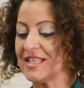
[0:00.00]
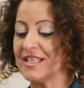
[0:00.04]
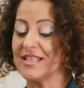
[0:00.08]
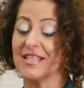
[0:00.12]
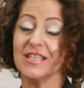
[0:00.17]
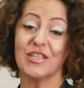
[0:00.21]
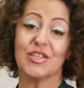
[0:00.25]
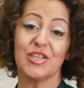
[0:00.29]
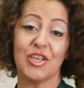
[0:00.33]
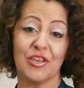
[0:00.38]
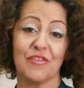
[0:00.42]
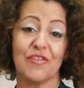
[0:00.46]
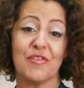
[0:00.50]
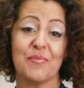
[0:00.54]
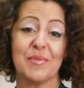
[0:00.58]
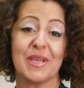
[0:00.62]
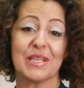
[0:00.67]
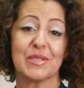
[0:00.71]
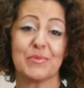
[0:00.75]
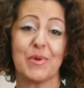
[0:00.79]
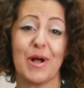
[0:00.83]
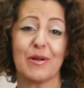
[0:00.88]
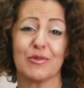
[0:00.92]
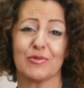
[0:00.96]
This is new for me as
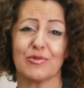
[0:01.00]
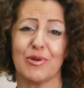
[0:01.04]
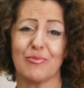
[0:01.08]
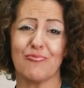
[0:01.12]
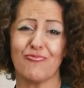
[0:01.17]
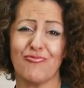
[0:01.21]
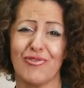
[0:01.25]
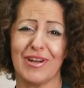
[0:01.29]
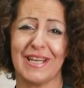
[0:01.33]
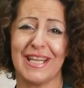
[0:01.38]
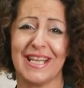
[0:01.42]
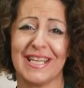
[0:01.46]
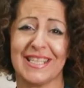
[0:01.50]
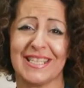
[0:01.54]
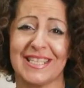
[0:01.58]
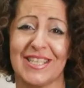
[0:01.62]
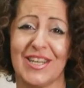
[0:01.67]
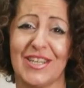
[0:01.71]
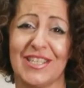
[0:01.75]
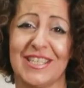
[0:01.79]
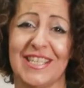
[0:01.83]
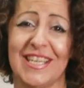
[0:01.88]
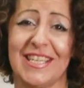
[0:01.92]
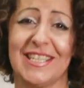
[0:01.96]
well so I'm really
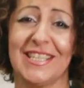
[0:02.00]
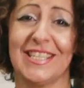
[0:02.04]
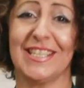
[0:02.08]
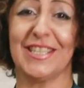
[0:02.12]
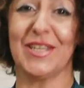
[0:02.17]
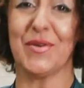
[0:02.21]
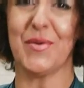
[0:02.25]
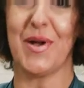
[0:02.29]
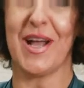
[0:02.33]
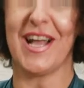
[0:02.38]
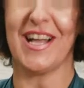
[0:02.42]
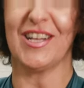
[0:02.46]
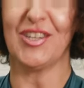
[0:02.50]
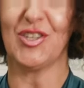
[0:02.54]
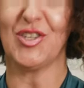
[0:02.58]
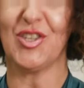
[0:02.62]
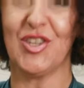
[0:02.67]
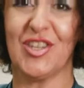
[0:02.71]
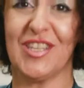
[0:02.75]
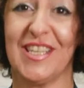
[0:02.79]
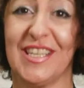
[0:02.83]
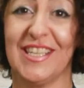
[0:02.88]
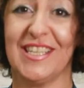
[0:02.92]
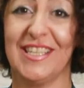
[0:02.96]
excited to
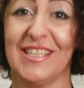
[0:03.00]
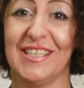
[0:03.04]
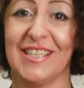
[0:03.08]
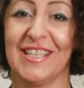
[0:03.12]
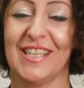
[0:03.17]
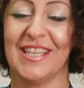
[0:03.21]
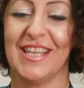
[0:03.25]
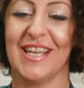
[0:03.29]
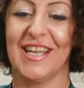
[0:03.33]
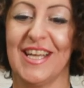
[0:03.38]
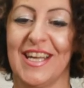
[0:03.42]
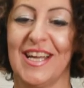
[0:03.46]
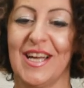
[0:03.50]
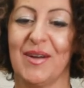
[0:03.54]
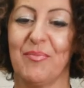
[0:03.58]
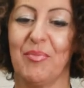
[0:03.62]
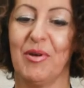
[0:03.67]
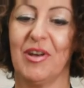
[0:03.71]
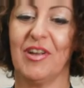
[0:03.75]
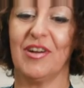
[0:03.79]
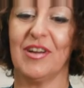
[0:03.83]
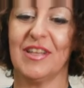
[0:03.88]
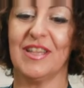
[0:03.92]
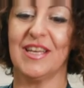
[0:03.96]
actually
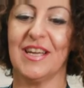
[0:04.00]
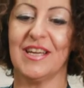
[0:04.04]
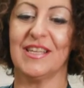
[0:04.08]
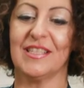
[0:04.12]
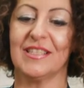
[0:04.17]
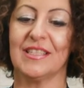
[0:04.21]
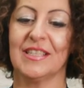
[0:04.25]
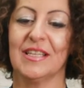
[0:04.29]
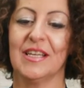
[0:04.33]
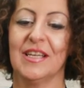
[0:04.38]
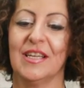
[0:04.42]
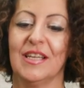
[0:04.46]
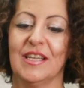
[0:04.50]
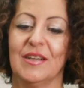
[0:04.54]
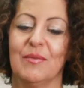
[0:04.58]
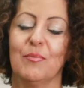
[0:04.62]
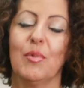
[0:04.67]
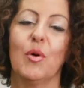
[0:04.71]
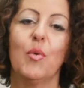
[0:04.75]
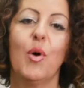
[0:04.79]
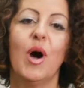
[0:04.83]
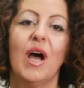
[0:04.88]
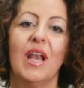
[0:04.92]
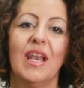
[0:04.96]
apply this. But
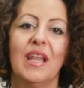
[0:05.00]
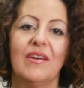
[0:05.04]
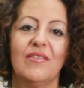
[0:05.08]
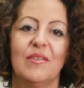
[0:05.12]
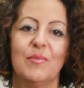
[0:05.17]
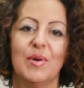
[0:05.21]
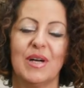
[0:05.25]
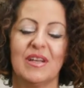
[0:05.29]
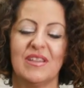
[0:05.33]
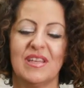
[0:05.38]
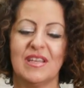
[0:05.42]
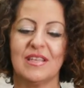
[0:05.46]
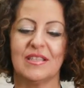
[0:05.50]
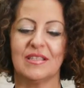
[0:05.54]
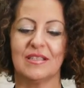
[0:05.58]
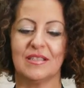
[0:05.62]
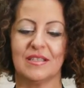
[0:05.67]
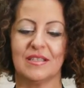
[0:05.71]
what I love about this